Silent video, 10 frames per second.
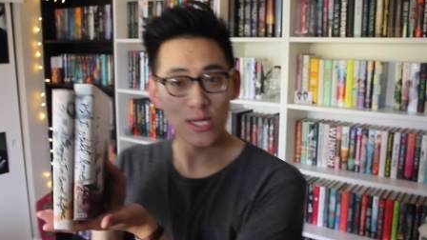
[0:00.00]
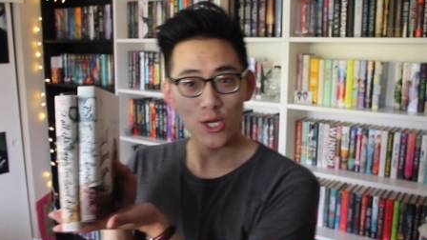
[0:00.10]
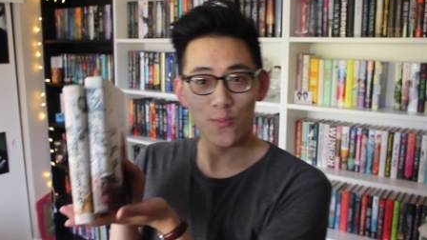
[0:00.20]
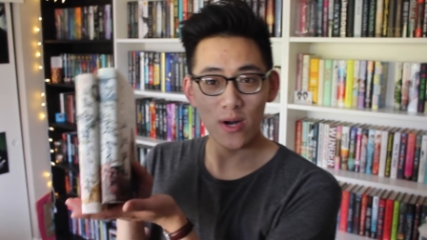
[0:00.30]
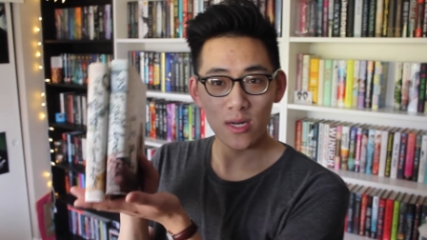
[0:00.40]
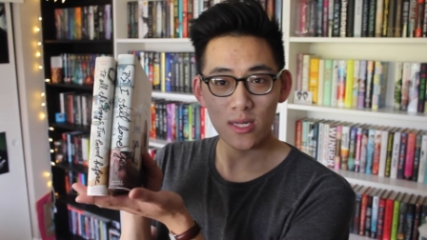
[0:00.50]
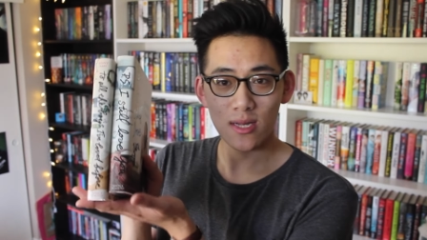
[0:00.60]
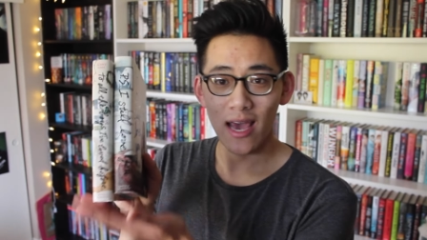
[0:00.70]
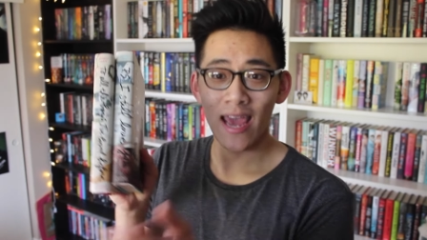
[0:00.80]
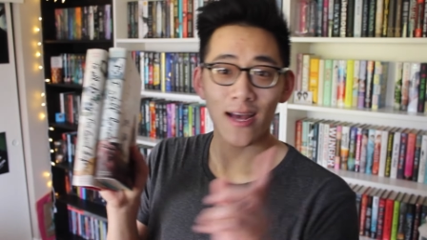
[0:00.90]
These two
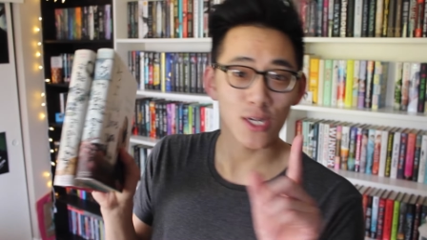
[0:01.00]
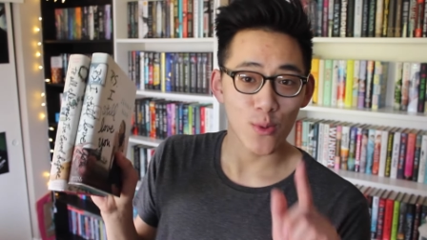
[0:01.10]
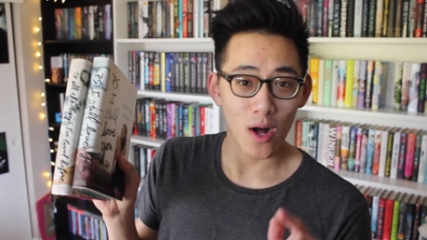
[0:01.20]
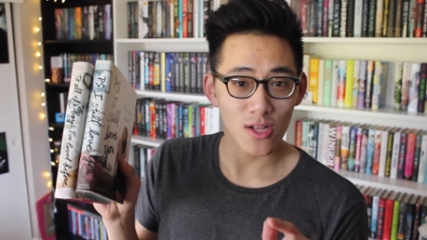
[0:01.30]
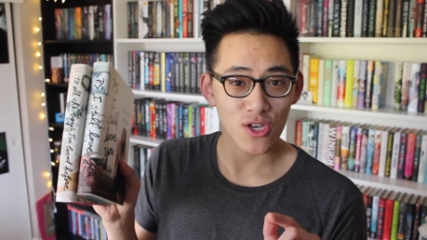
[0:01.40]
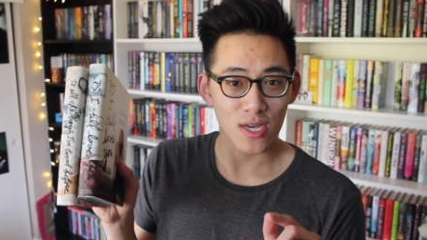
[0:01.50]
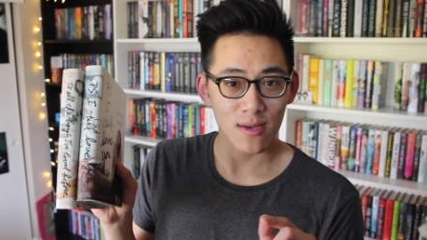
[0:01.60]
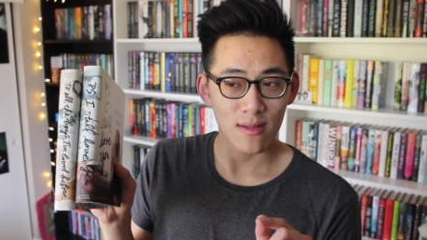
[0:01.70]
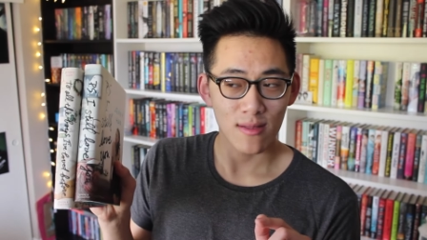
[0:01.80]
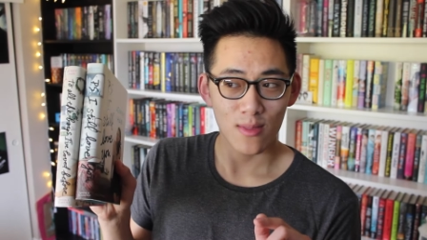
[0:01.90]
books ain't a duology.